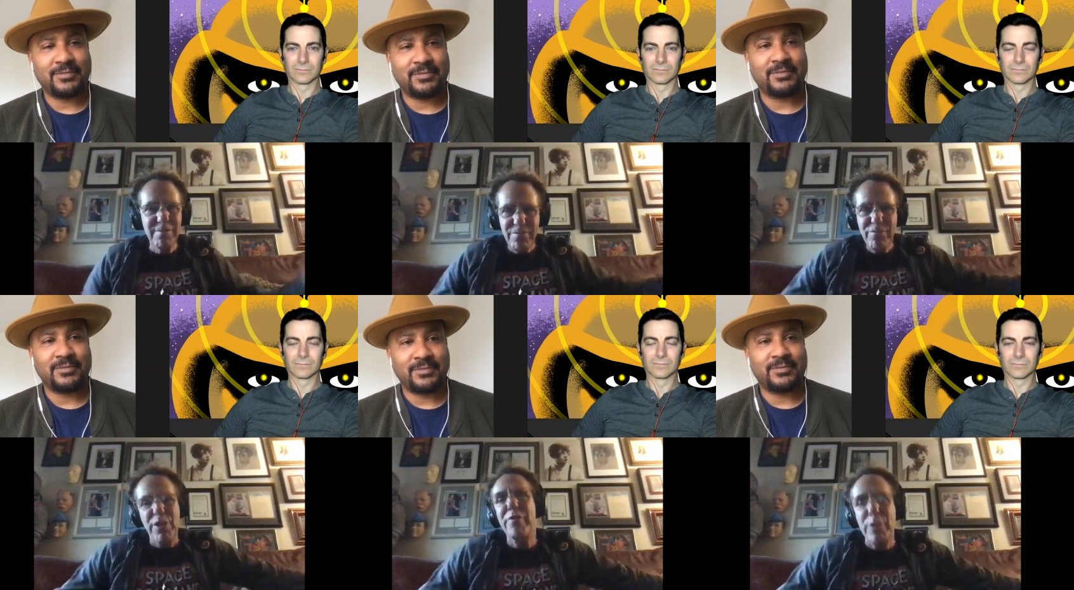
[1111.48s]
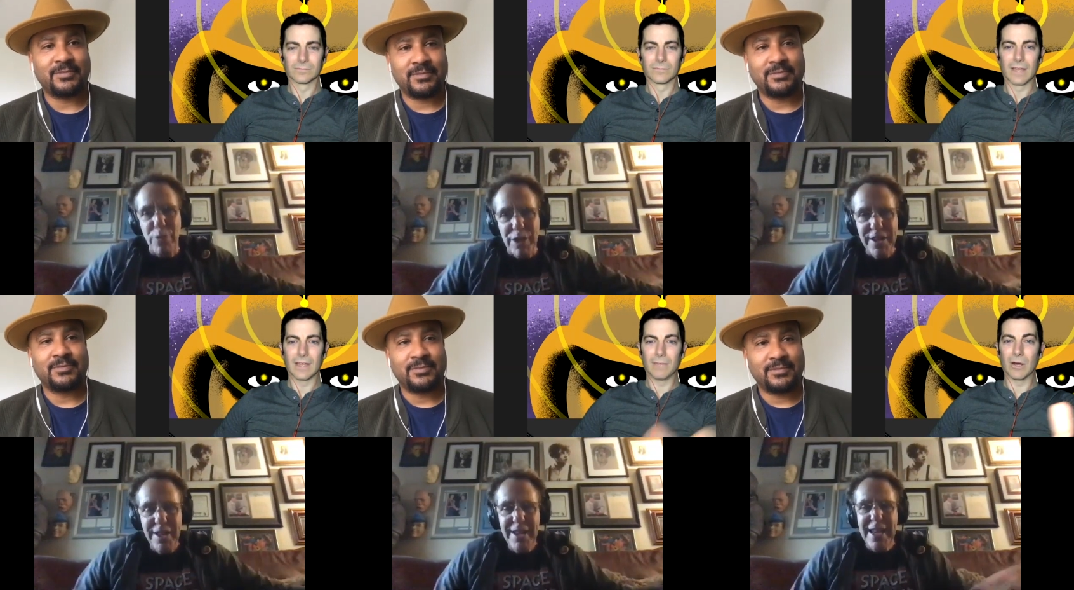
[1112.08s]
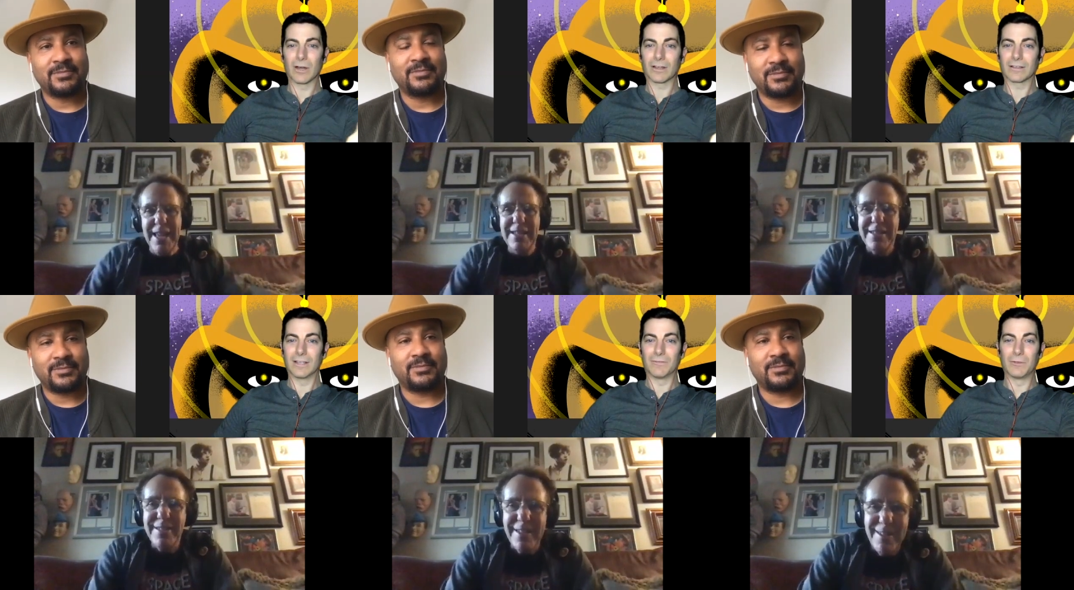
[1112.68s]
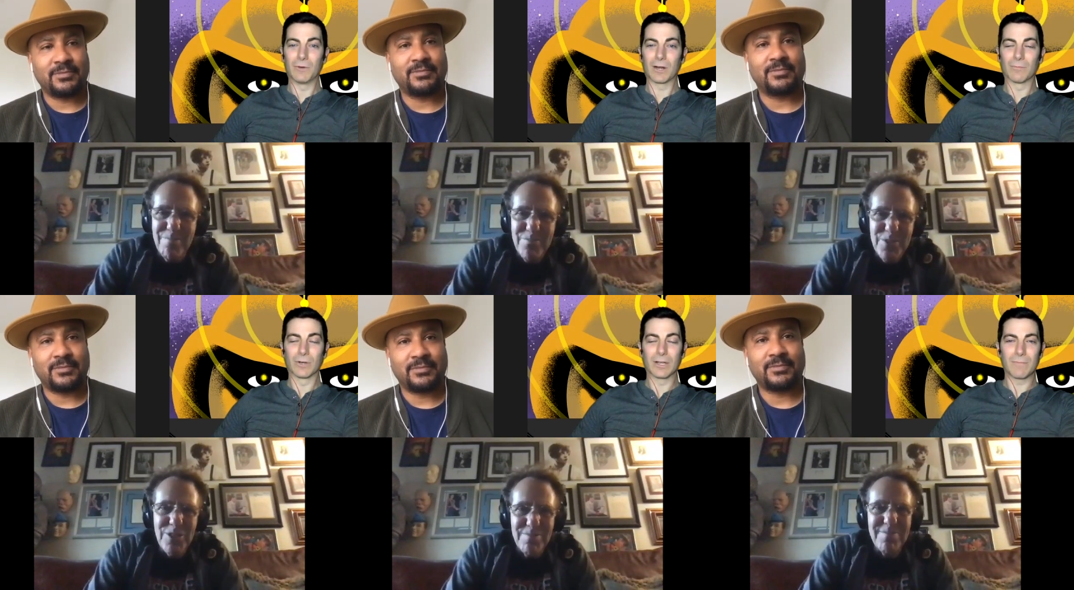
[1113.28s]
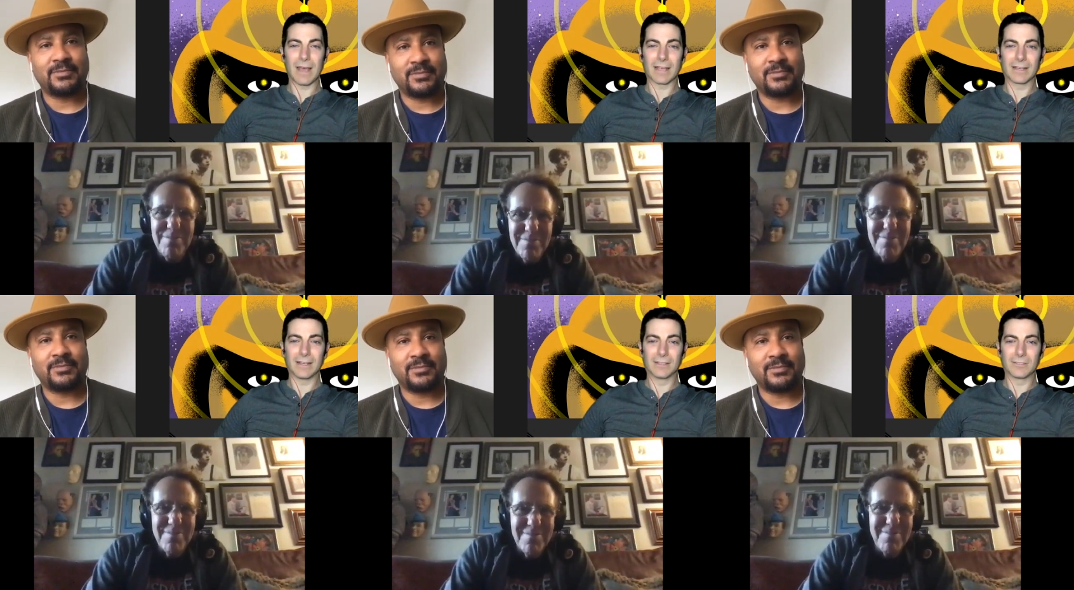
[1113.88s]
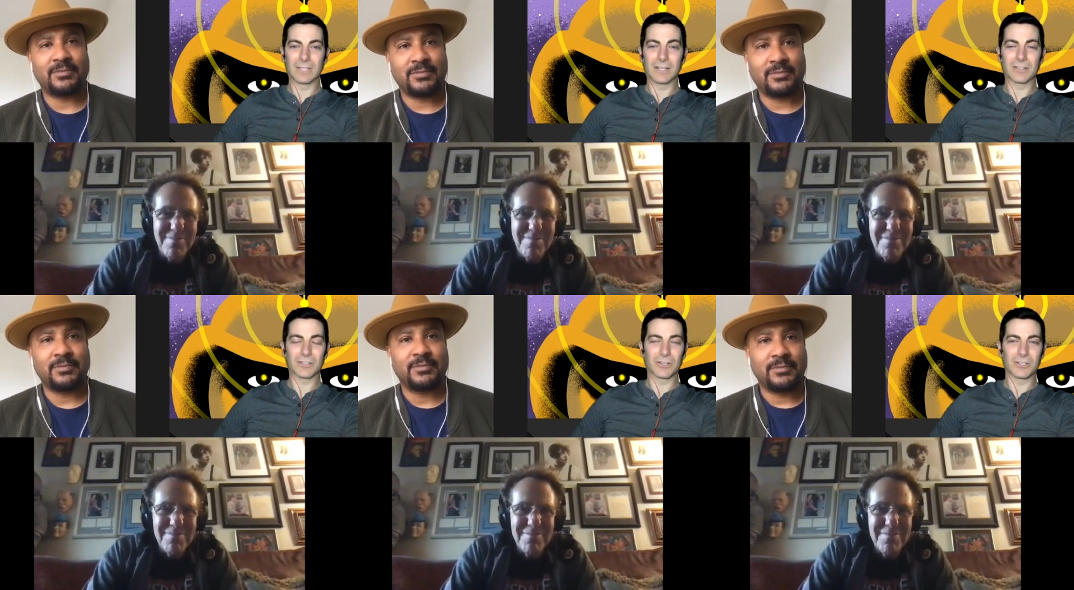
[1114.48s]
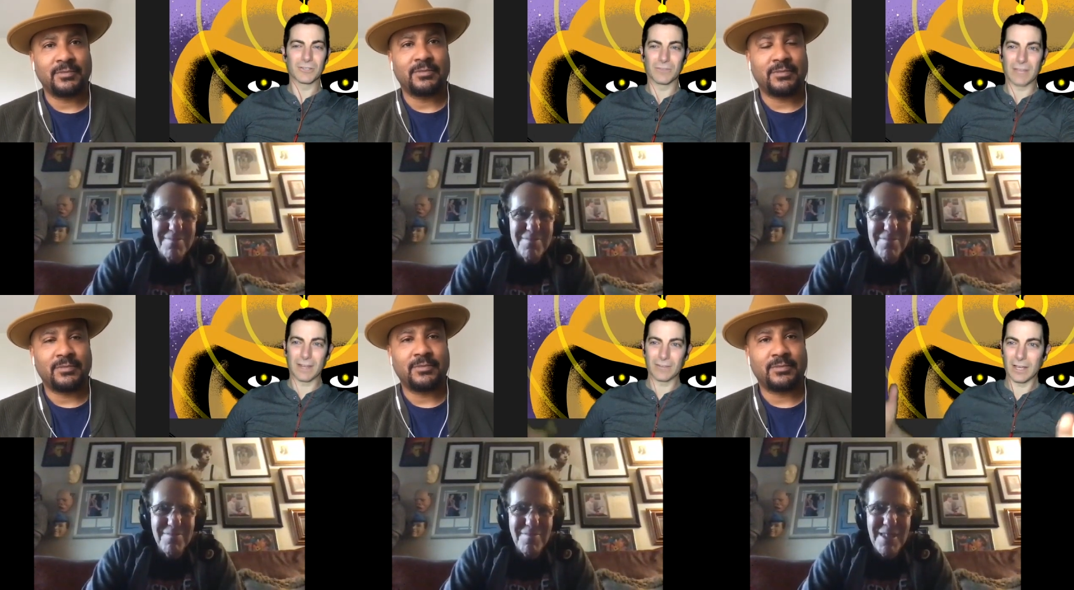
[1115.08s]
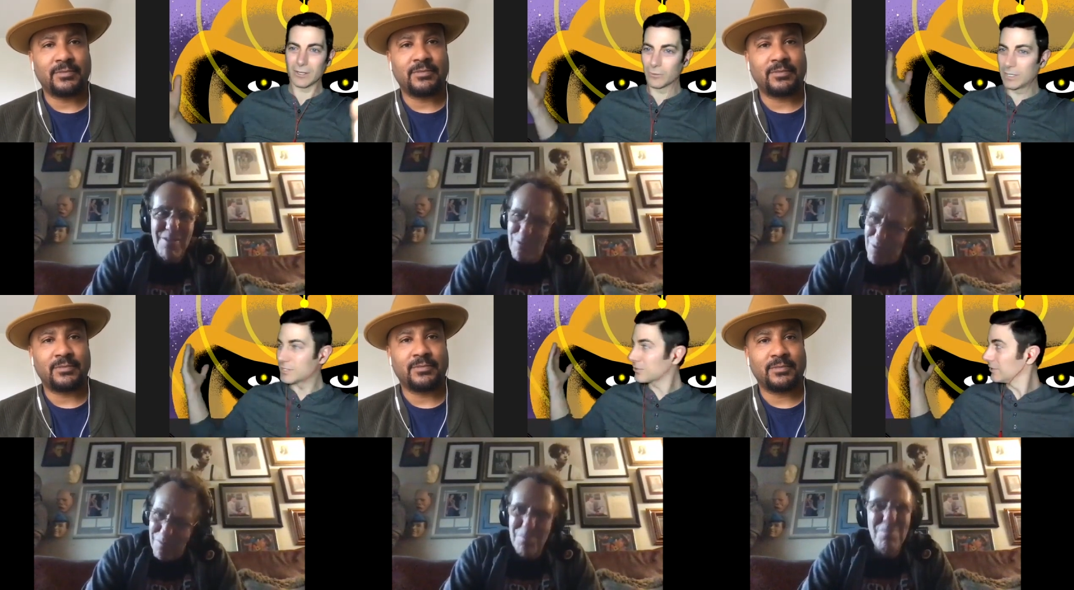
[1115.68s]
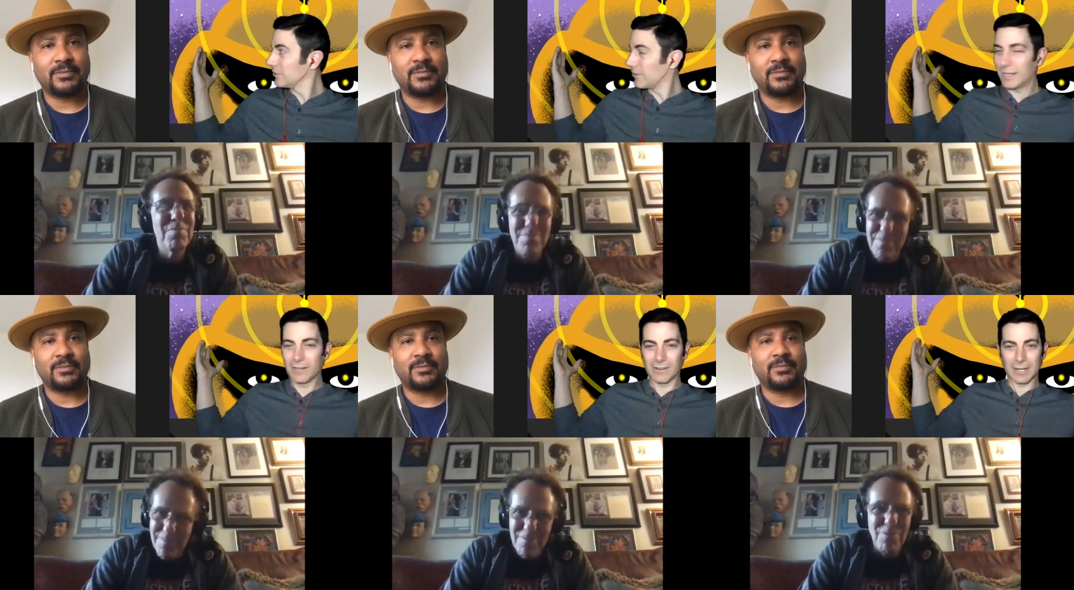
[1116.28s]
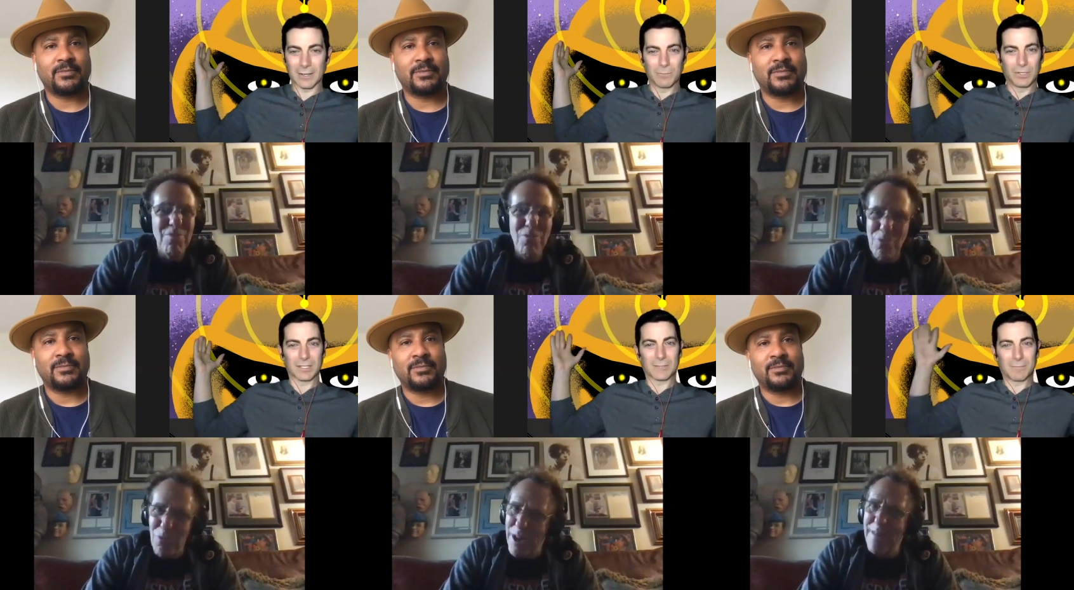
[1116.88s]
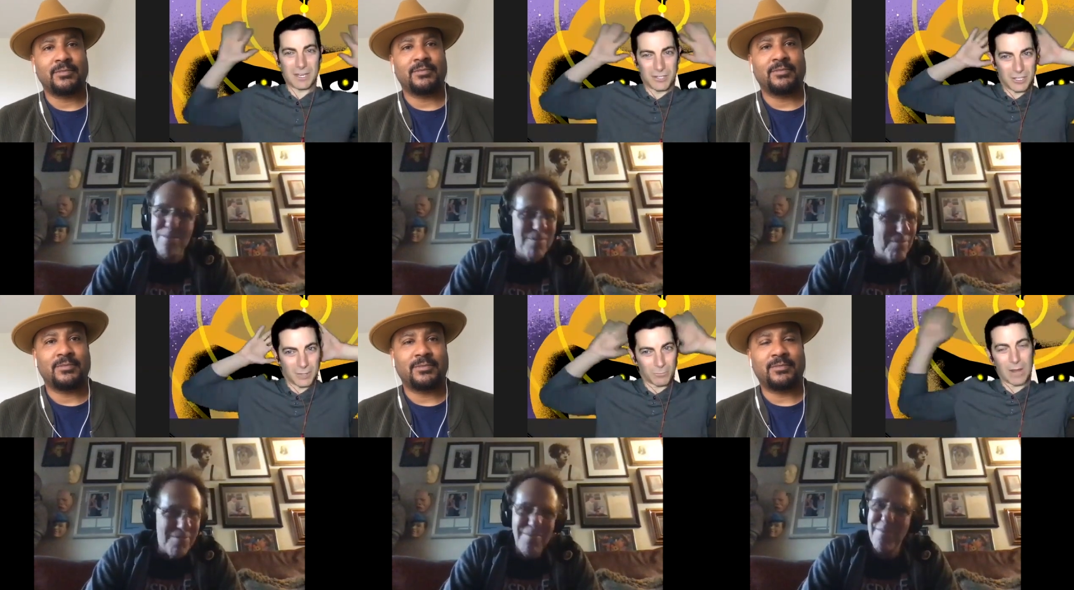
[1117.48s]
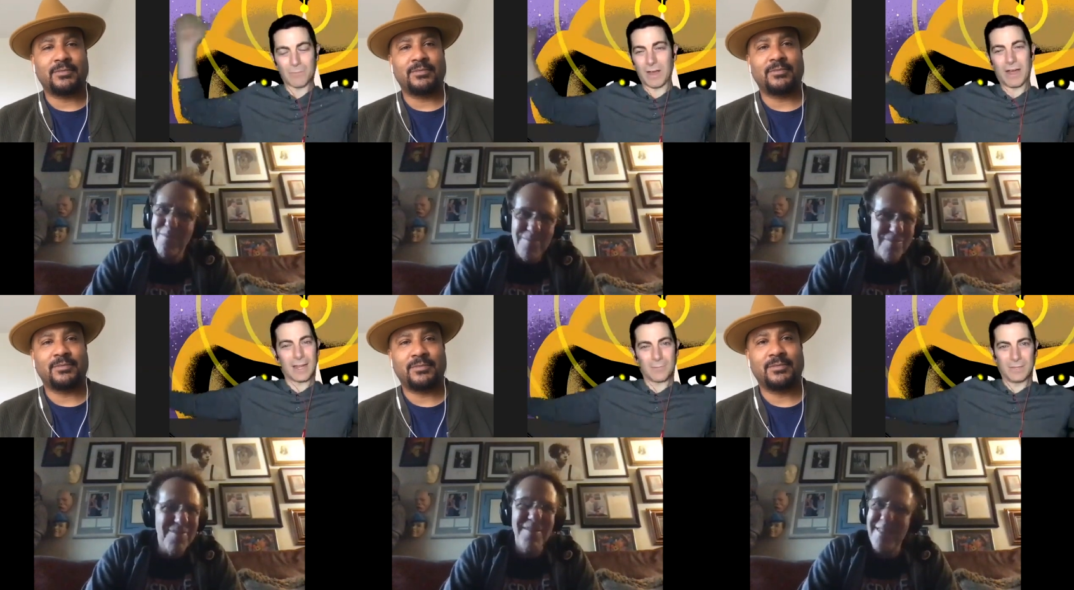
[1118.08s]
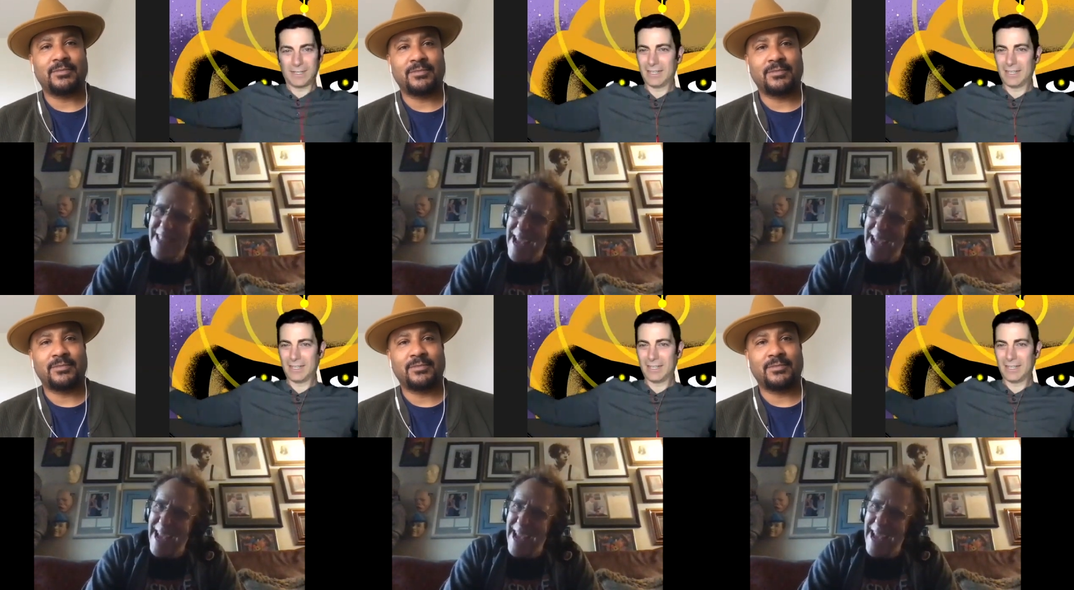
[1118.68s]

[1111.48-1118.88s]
Speaker 1: for everyone. Hey, and Marc,
Speaker 2: if you want to bring back uh, Lieutenant Sturgeon for that, I've got a green screen right here. I can put a spaceship right behind me, and